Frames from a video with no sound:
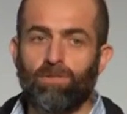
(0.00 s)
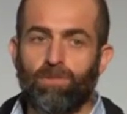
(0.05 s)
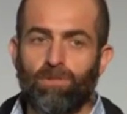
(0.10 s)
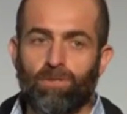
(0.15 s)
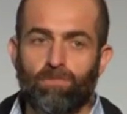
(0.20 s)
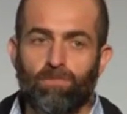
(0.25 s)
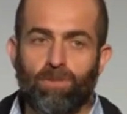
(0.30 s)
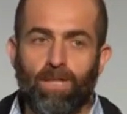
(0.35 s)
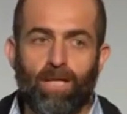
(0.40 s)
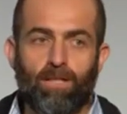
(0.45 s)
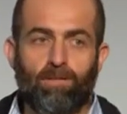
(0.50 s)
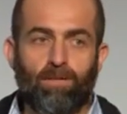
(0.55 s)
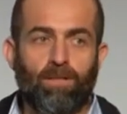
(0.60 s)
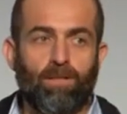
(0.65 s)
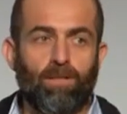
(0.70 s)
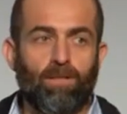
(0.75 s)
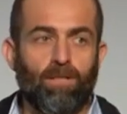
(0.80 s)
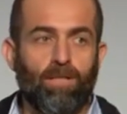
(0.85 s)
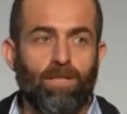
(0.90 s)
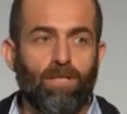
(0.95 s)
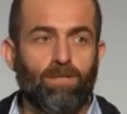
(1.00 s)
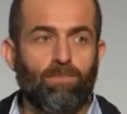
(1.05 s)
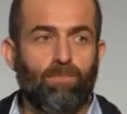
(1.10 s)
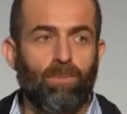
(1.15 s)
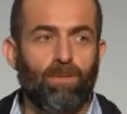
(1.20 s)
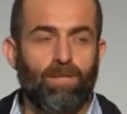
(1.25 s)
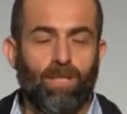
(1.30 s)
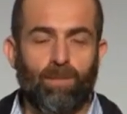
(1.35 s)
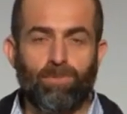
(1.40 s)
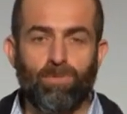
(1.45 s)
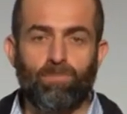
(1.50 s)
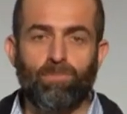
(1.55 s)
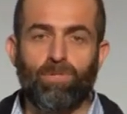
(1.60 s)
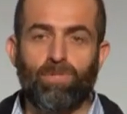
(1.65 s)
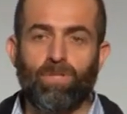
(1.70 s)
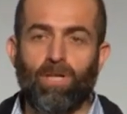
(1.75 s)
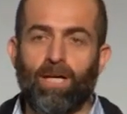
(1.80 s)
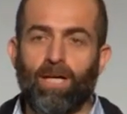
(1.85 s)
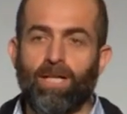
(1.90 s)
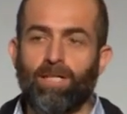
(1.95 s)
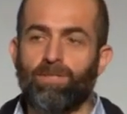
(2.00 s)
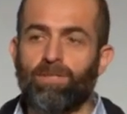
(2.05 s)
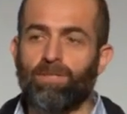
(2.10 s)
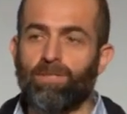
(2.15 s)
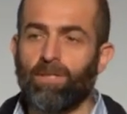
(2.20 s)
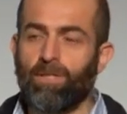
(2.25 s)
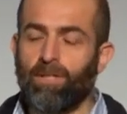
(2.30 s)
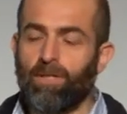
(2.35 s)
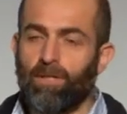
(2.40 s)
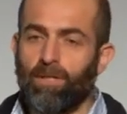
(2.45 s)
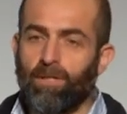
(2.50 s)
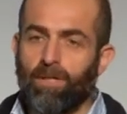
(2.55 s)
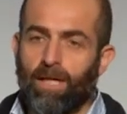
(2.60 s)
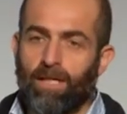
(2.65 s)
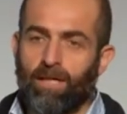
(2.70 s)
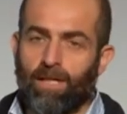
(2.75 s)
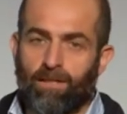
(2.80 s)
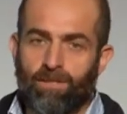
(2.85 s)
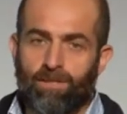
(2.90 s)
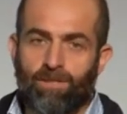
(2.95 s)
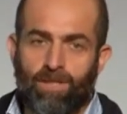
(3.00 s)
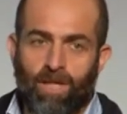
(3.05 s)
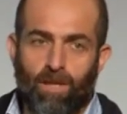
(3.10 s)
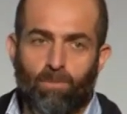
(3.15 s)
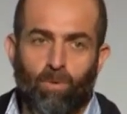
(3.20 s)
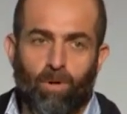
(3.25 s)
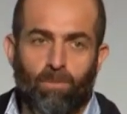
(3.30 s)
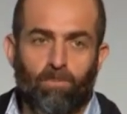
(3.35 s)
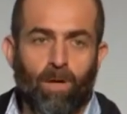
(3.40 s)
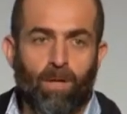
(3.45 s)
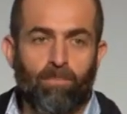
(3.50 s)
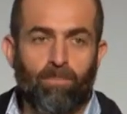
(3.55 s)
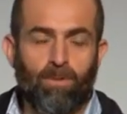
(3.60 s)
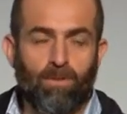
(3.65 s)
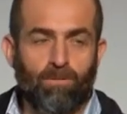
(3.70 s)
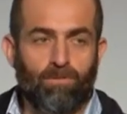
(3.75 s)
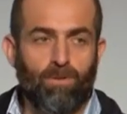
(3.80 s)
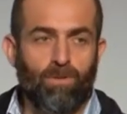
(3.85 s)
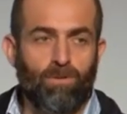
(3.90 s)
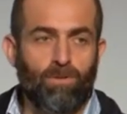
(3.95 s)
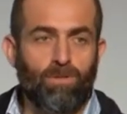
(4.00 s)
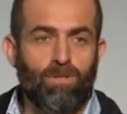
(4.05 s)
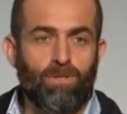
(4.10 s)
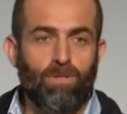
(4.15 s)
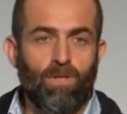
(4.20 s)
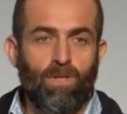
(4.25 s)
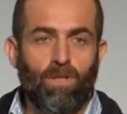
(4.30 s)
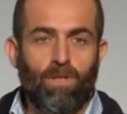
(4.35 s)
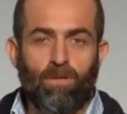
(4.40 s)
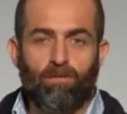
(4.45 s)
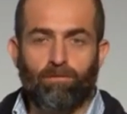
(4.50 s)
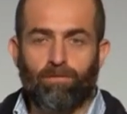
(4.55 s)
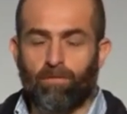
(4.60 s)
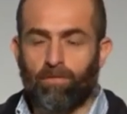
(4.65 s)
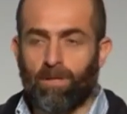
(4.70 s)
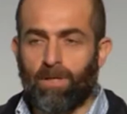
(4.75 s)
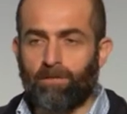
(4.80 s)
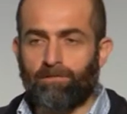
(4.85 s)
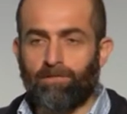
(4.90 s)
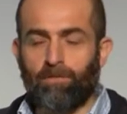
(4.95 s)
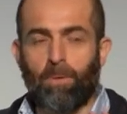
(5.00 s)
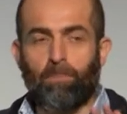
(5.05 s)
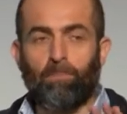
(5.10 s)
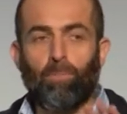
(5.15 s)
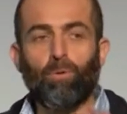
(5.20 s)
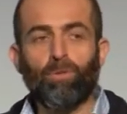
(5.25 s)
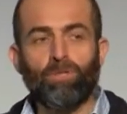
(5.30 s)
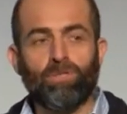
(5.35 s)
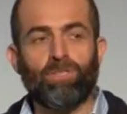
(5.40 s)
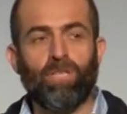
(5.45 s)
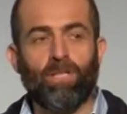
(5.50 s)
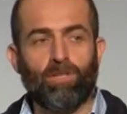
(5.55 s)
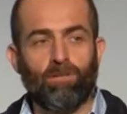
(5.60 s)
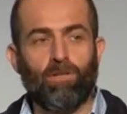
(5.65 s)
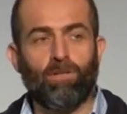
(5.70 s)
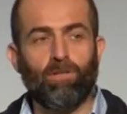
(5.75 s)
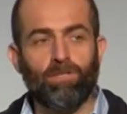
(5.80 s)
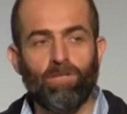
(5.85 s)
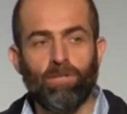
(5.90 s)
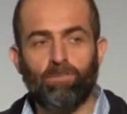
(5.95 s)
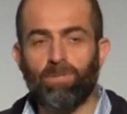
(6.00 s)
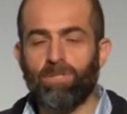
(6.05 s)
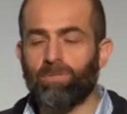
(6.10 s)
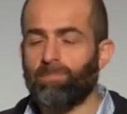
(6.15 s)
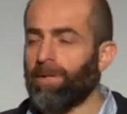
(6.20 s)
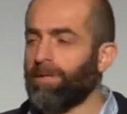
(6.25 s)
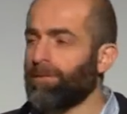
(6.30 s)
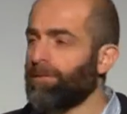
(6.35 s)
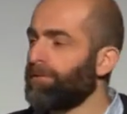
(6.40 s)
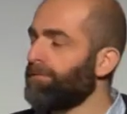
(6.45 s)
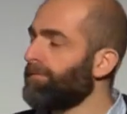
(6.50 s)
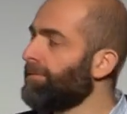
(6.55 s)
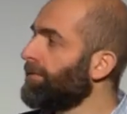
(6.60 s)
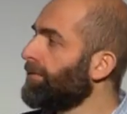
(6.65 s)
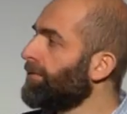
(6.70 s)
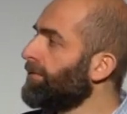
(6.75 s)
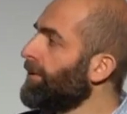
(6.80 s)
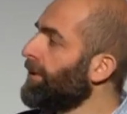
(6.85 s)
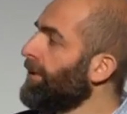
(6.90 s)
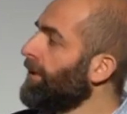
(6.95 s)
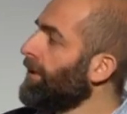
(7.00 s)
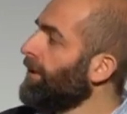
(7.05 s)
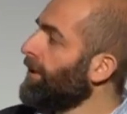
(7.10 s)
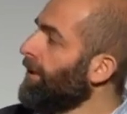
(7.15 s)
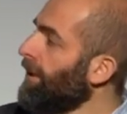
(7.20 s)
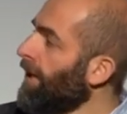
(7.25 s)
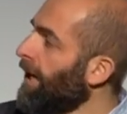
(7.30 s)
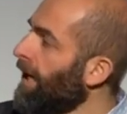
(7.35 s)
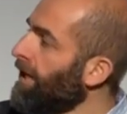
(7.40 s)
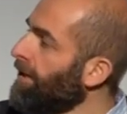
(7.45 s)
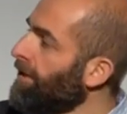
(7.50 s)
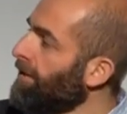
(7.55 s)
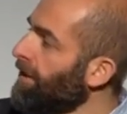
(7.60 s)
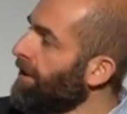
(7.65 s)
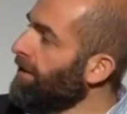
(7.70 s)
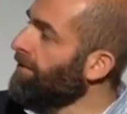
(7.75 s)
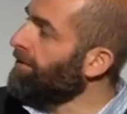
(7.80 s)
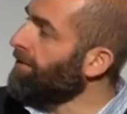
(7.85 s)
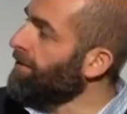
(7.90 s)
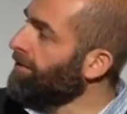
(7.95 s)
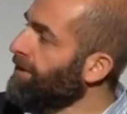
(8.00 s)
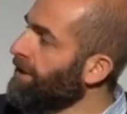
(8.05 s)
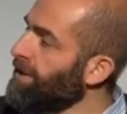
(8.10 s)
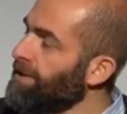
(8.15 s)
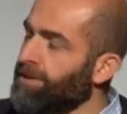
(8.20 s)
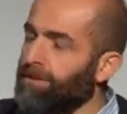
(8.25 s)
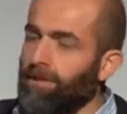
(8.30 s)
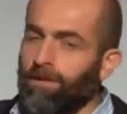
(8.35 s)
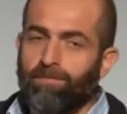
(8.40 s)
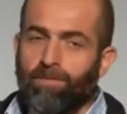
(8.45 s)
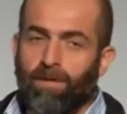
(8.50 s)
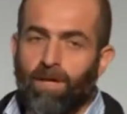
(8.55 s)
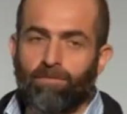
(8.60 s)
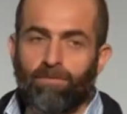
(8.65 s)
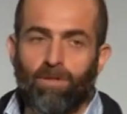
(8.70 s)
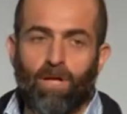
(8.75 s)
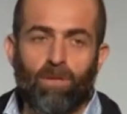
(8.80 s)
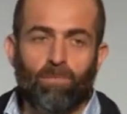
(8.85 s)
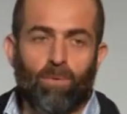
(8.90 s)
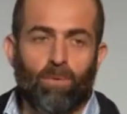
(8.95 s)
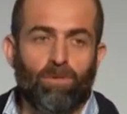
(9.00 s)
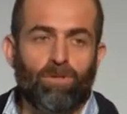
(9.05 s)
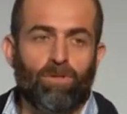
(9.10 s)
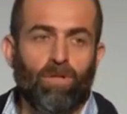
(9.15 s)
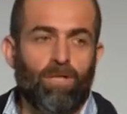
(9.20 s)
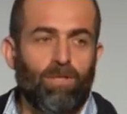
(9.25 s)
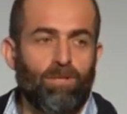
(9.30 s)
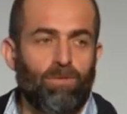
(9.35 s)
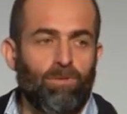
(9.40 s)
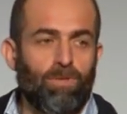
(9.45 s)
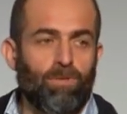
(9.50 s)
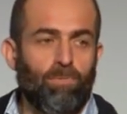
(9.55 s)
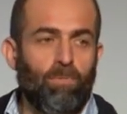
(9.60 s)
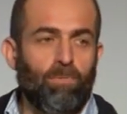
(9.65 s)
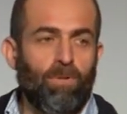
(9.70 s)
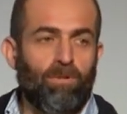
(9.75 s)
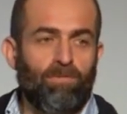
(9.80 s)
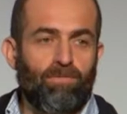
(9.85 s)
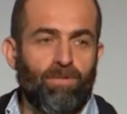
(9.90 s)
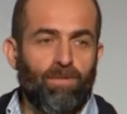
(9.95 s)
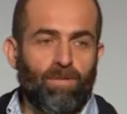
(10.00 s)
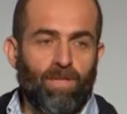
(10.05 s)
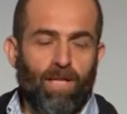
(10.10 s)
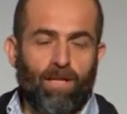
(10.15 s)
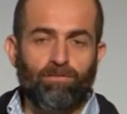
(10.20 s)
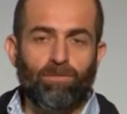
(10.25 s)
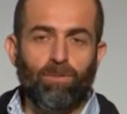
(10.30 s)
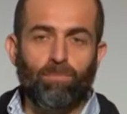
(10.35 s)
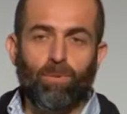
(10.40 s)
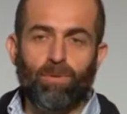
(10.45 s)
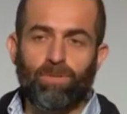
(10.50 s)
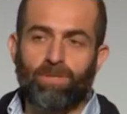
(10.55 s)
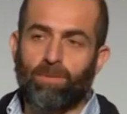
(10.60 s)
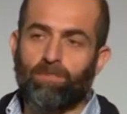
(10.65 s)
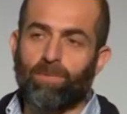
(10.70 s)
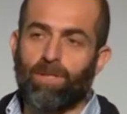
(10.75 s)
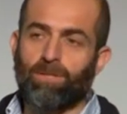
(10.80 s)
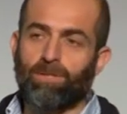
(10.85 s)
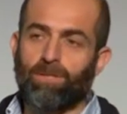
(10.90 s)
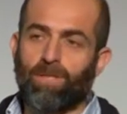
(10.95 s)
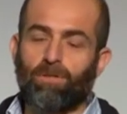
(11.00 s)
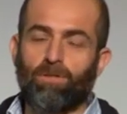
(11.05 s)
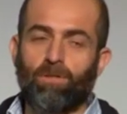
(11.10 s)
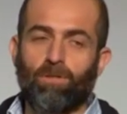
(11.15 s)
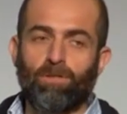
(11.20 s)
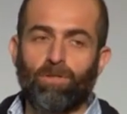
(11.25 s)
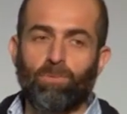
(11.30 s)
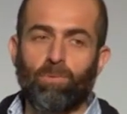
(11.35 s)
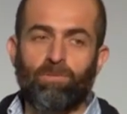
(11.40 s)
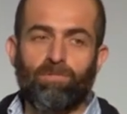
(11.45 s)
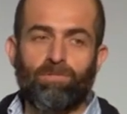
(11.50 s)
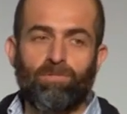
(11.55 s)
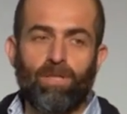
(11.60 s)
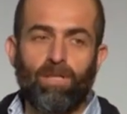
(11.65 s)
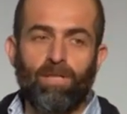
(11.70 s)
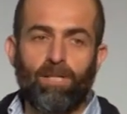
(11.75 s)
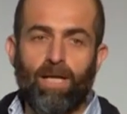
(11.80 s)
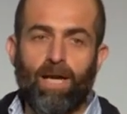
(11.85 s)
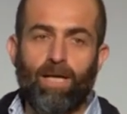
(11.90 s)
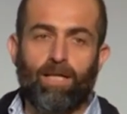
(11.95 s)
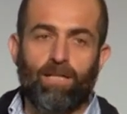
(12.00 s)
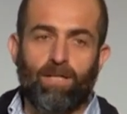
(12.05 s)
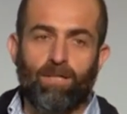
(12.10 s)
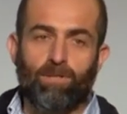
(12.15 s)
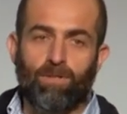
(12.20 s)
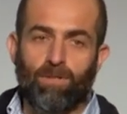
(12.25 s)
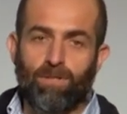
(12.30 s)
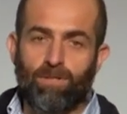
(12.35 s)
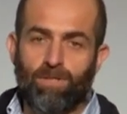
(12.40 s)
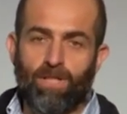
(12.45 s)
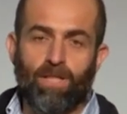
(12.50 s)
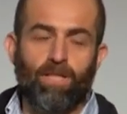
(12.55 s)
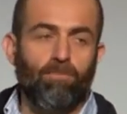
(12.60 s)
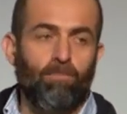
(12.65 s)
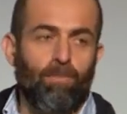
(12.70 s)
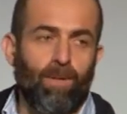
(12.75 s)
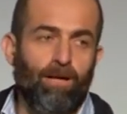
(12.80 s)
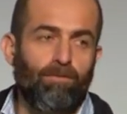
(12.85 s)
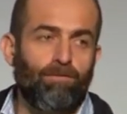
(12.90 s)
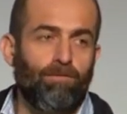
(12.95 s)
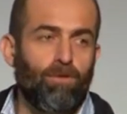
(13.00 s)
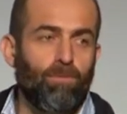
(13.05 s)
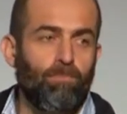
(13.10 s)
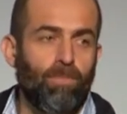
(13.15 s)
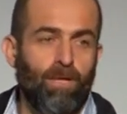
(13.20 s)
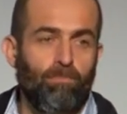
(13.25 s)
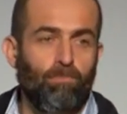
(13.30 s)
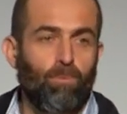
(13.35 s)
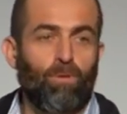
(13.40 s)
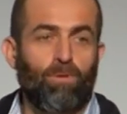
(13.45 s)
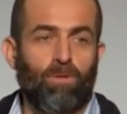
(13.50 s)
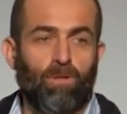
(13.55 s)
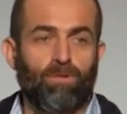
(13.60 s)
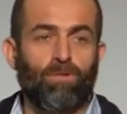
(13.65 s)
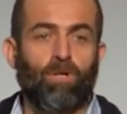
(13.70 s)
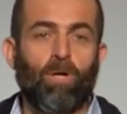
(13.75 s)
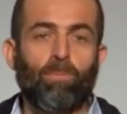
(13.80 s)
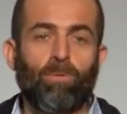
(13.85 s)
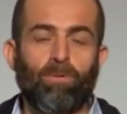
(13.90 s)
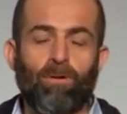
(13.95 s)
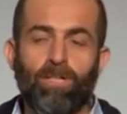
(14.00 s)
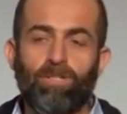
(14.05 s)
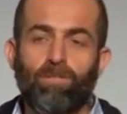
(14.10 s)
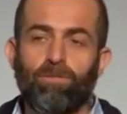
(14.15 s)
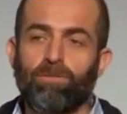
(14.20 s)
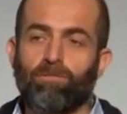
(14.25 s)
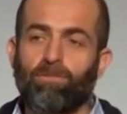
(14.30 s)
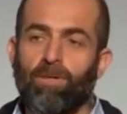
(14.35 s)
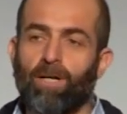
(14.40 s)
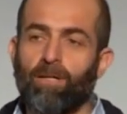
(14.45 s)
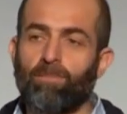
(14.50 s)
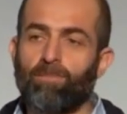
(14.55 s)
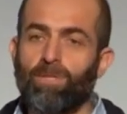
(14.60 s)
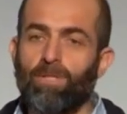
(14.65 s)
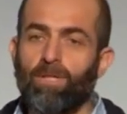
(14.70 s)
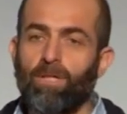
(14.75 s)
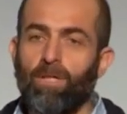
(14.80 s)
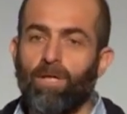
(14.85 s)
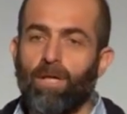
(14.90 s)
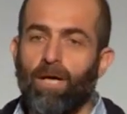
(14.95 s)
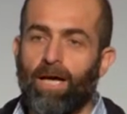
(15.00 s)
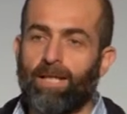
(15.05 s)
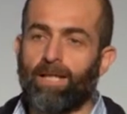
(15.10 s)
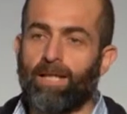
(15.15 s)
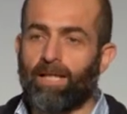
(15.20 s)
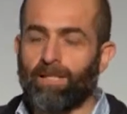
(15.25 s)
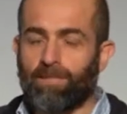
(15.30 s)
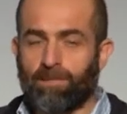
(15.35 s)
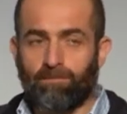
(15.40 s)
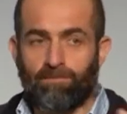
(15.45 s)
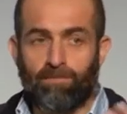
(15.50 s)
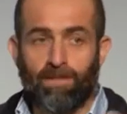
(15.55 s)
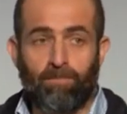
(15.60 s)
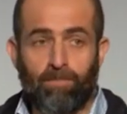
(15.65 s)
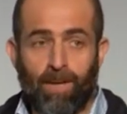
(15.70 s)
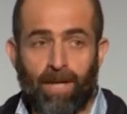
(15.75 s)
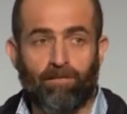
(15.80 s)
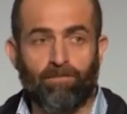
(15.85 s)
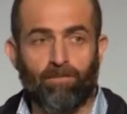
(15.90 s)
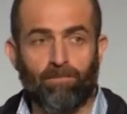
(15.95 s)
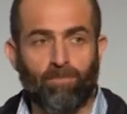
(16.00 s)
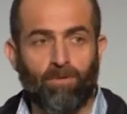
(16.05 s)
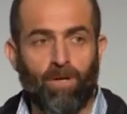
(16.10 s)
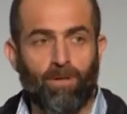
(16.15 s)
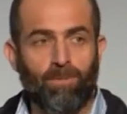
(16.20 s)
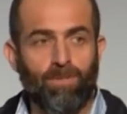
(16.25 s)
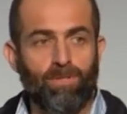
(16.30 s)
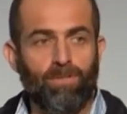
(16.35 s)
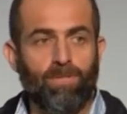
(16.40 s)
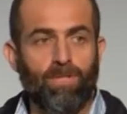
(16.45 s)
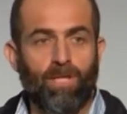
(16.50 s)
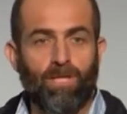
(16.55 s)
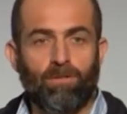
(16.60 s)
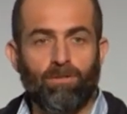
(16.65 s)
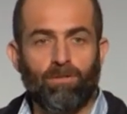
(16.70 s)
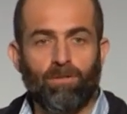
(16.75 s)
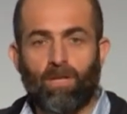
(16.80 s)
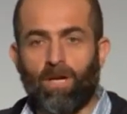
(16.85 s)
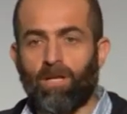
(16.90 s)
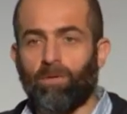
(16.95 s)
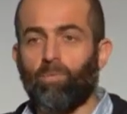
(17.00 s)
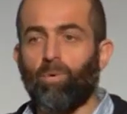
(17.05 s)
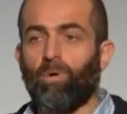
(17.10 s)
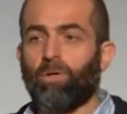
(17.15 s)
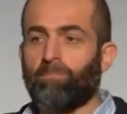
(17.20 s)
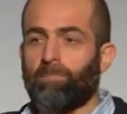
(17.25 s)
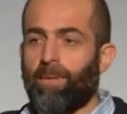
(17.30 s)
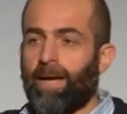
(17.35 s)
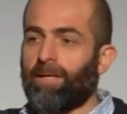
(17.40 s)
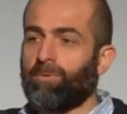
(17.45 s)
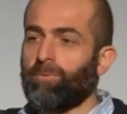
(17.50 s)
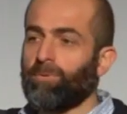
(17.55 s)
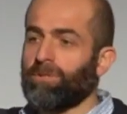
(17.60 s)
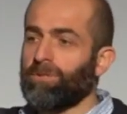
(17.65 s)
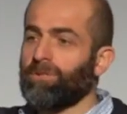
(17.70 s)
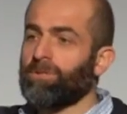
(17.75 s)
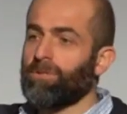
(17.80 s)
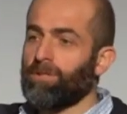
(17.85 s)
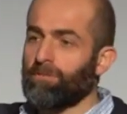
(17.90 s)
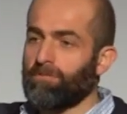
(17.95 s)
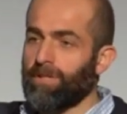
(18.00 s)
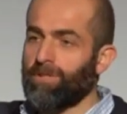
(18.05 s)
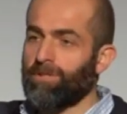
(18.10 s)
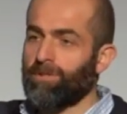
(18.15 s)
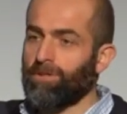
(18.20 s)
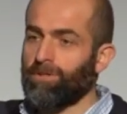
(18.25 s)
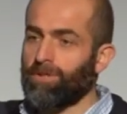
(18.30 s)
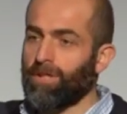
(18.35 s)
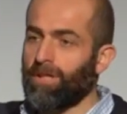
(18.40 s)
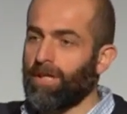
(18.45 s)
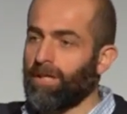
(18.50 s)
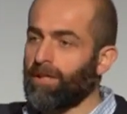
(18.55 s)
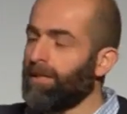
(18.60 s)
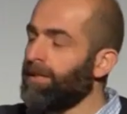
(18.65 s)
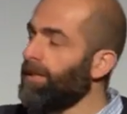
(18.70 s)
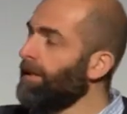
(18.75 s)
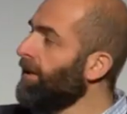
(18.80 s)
do some data analytics, build up some science, and understand what might be of use from a push technology perspective. And in 15059, what we're trying to do is when we feel comfortable with some of that technology, we feed it out into the second platform and put it onto operational farms, and then get some feedback from growers and then kind of work backwards into the research again.